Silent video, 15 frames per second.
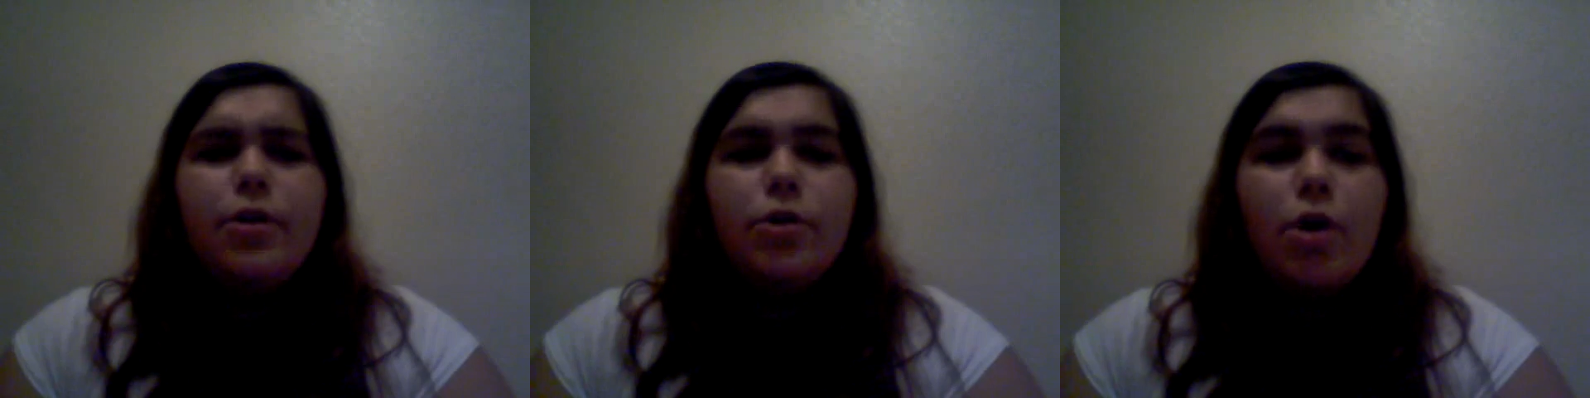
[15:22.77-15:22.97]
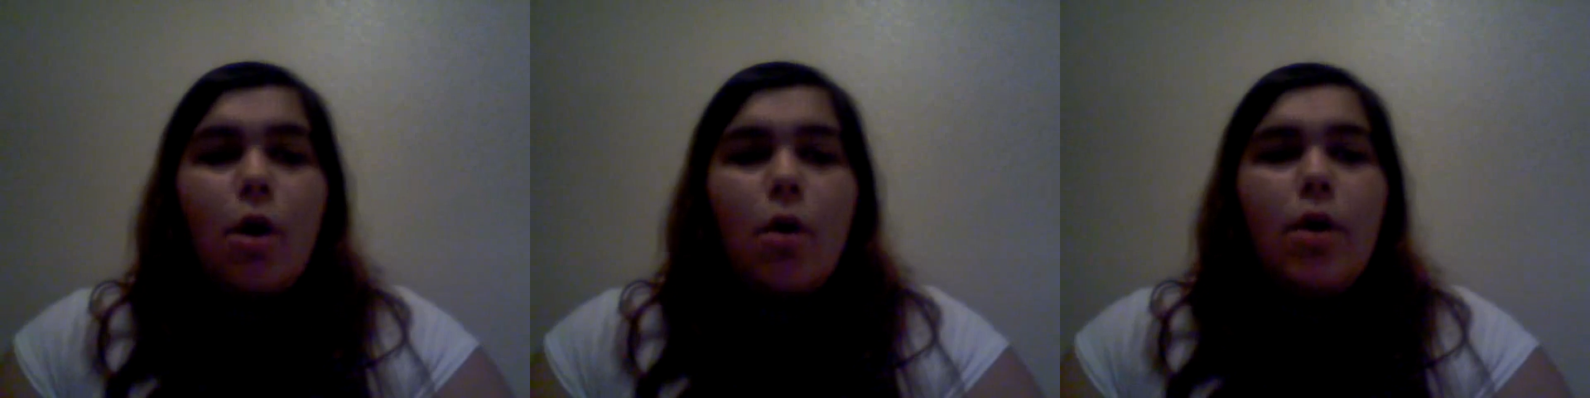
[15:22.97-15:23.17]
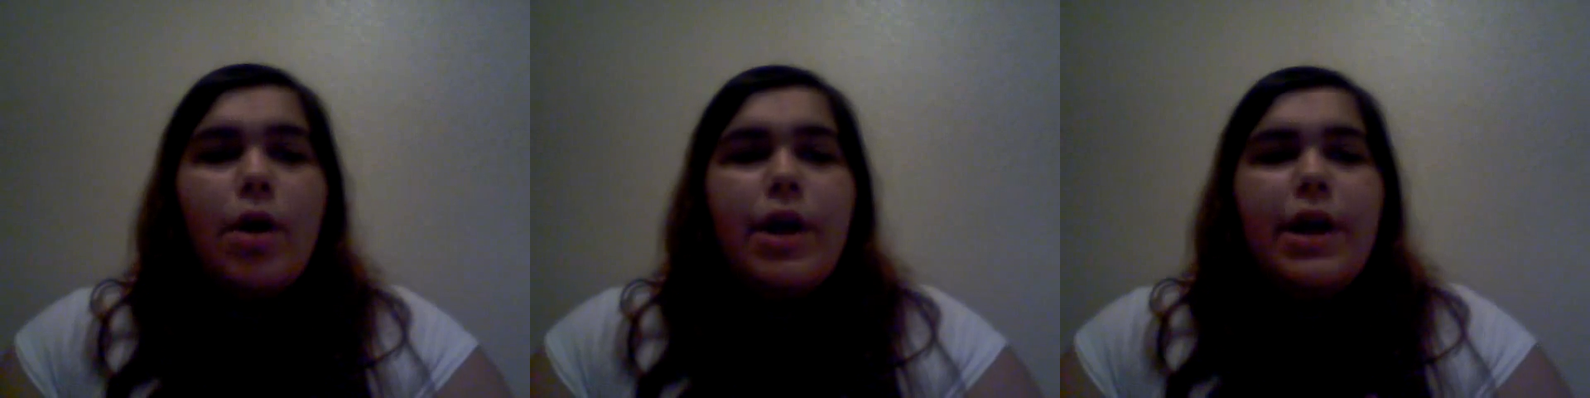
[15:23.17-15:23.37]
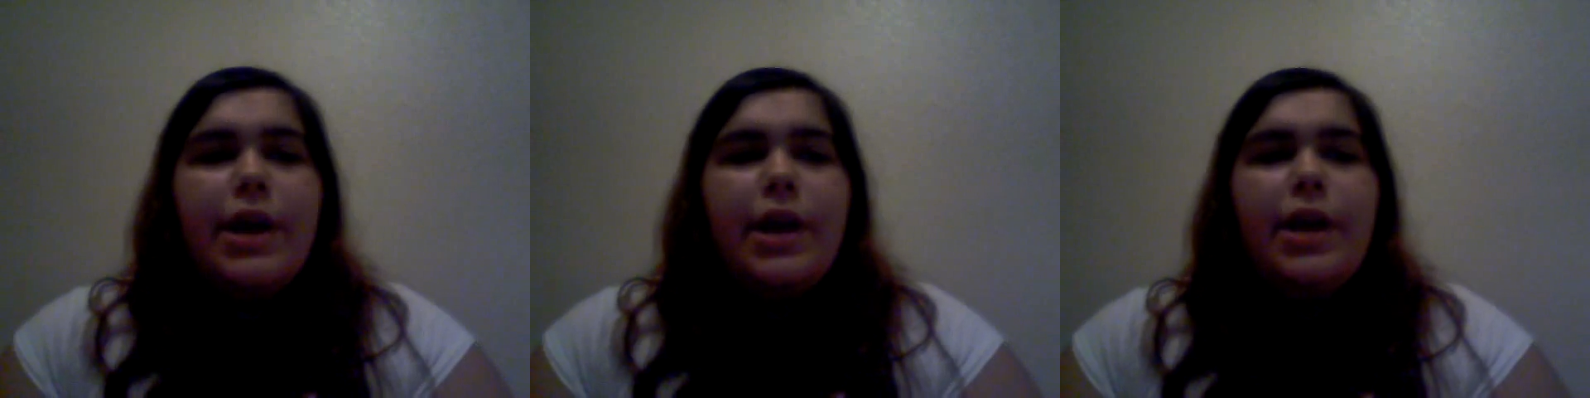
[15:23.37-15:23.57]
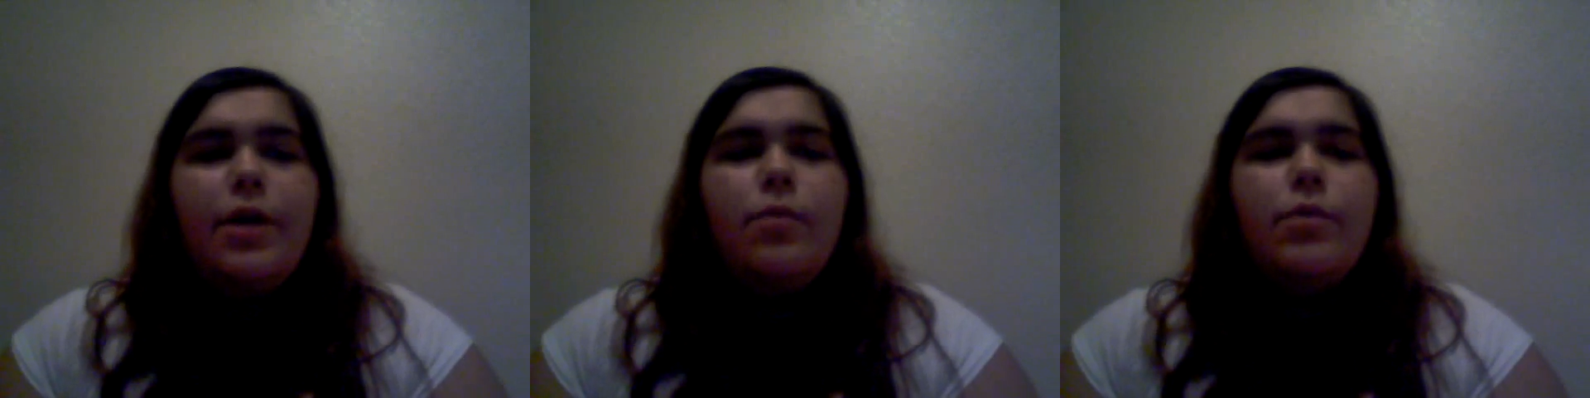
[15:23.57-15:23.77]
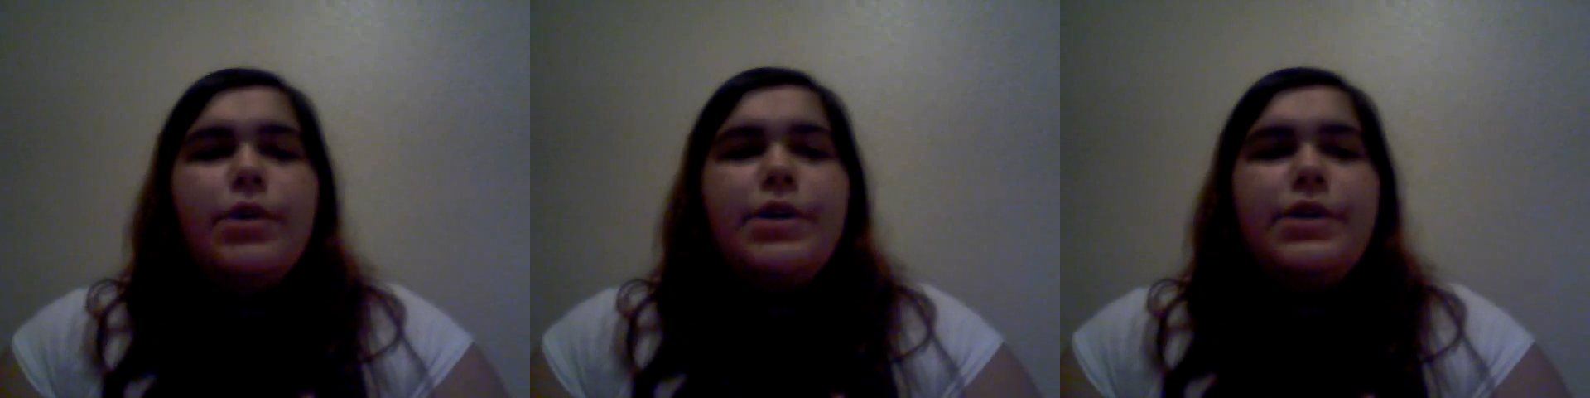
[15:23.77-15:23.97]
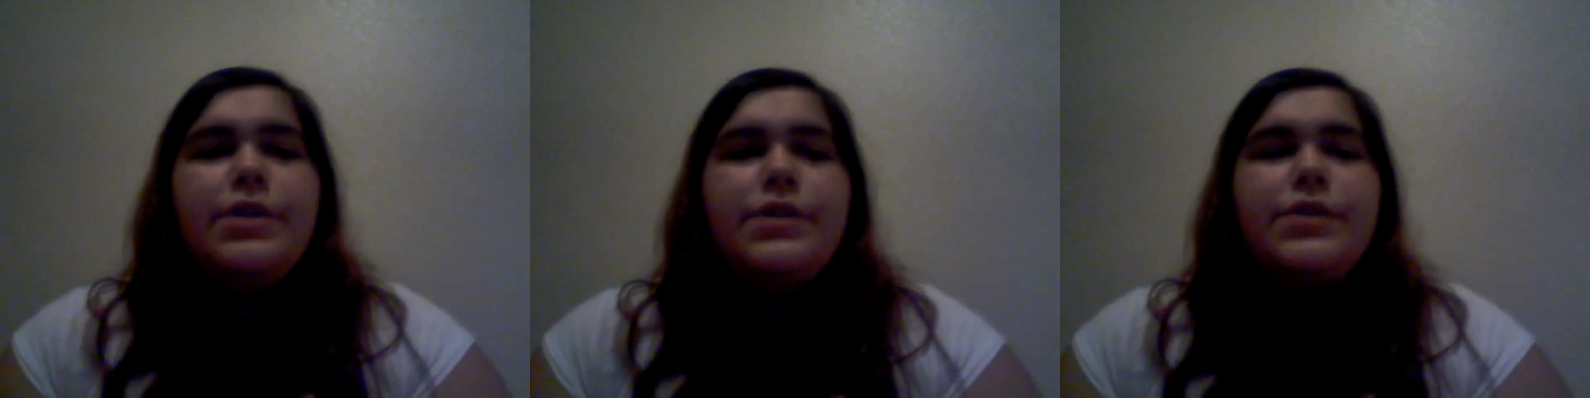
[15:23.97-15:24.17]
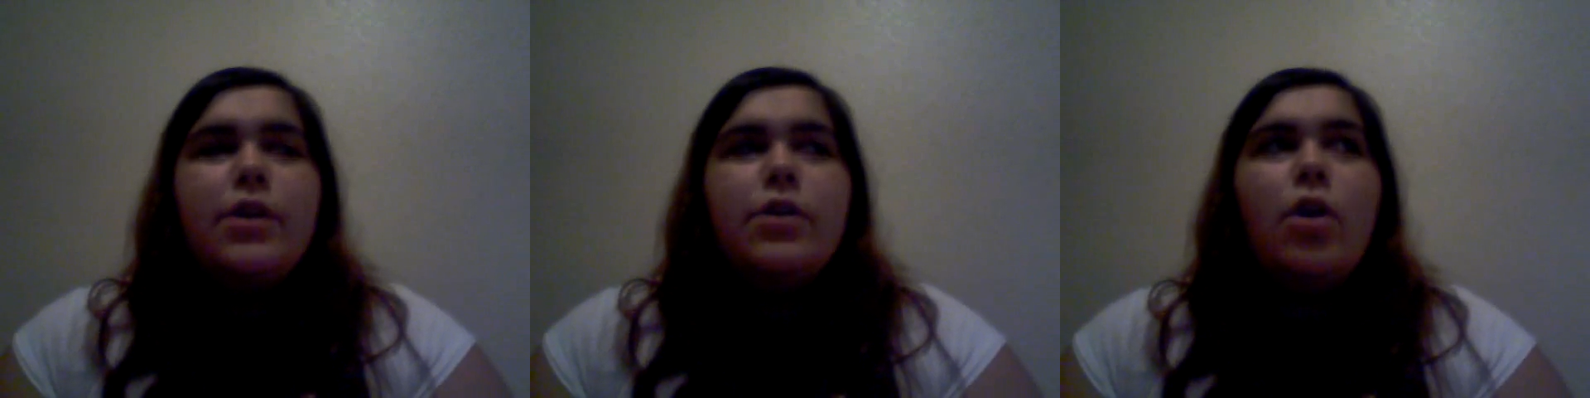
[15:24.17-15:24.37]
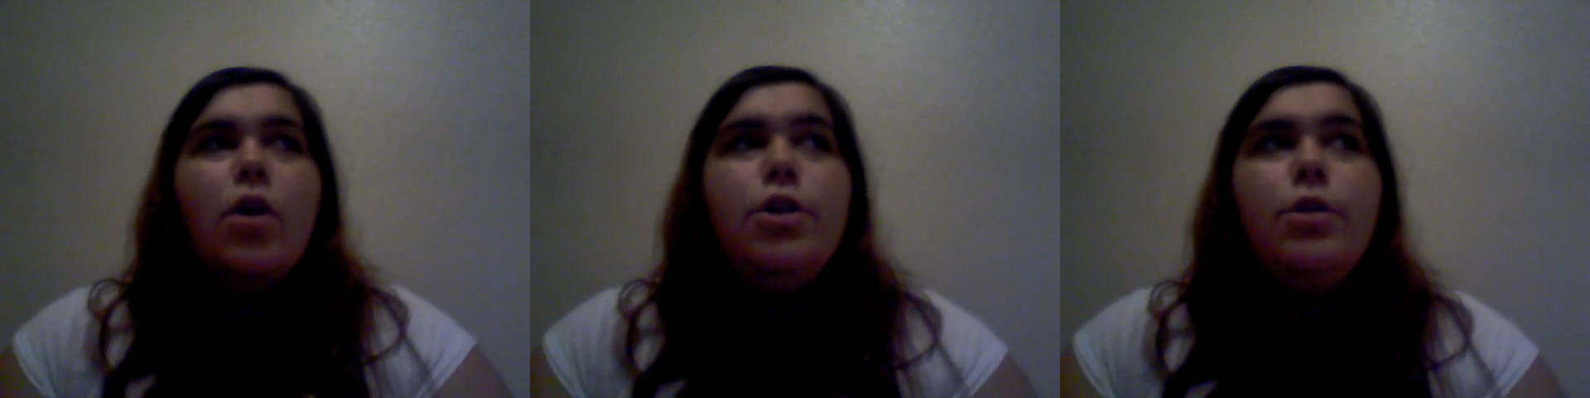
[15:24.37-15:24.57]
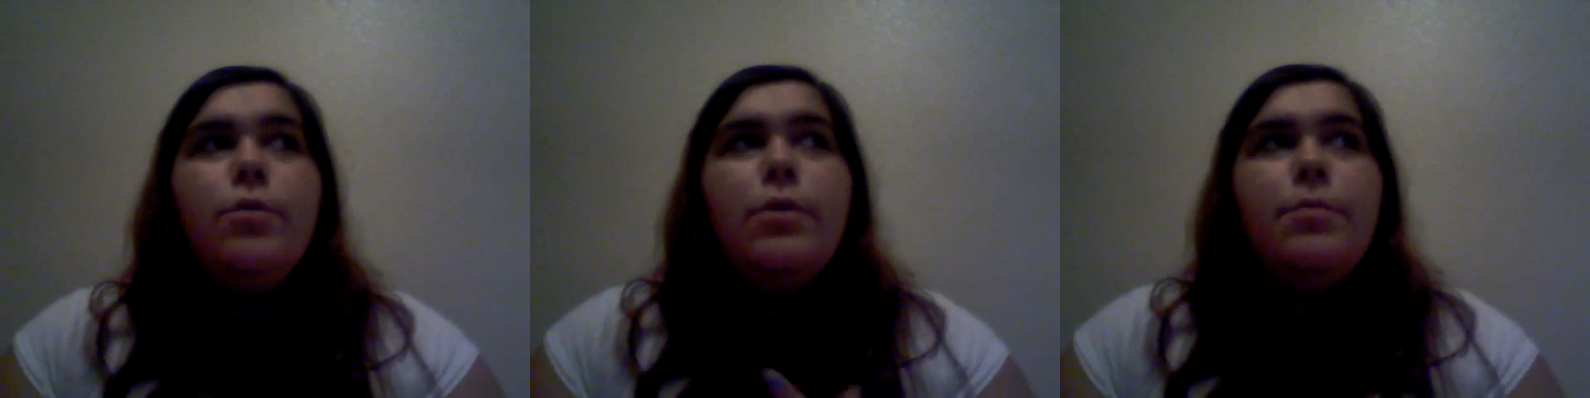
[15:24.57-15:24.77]
Or no, it was an
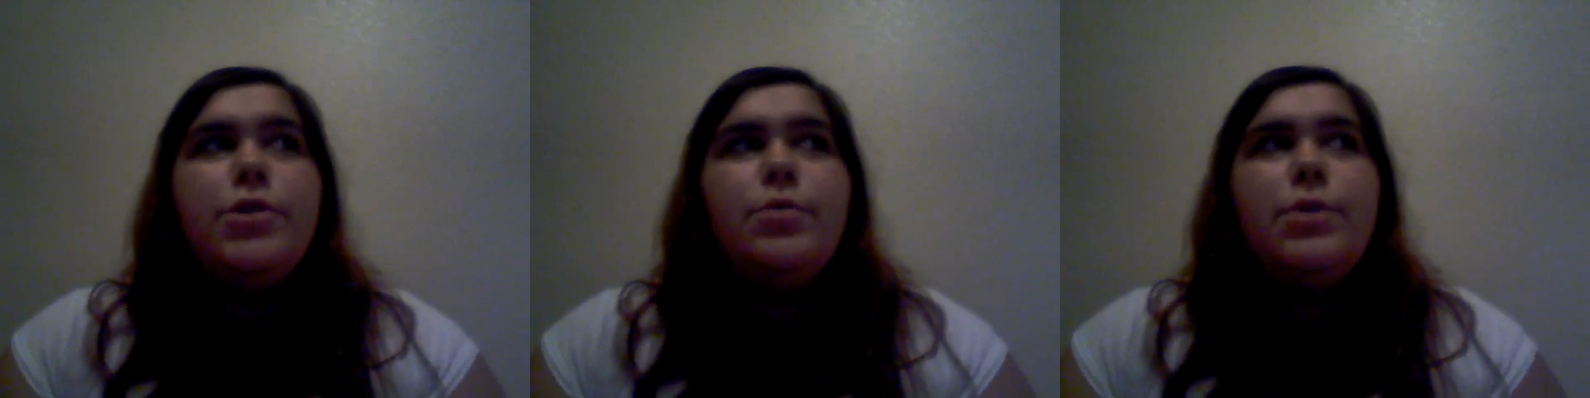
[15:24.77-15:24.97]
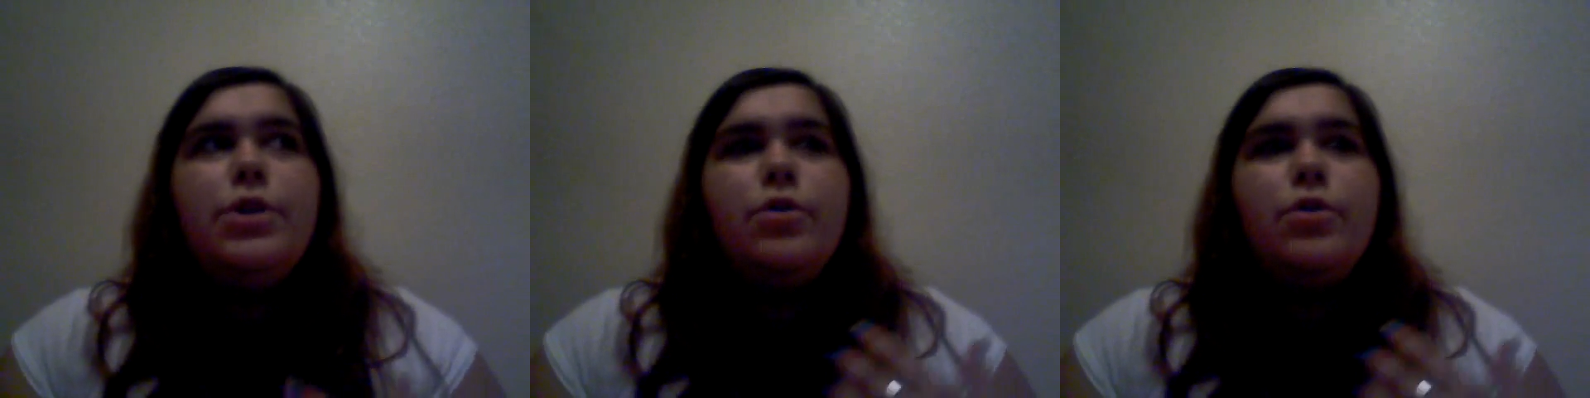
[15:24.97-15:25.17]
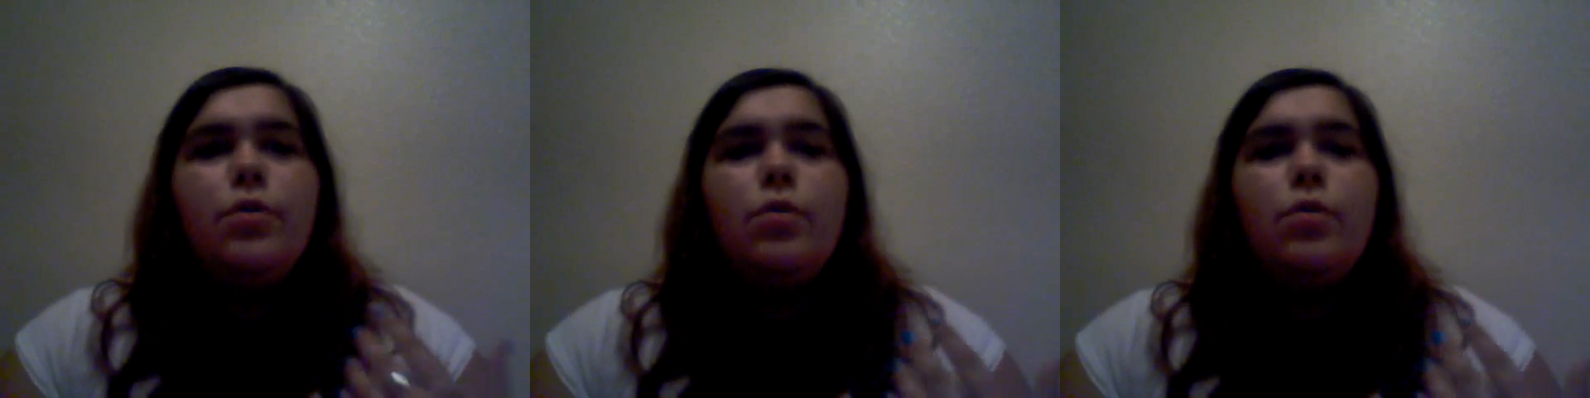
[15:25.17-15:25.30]
argument between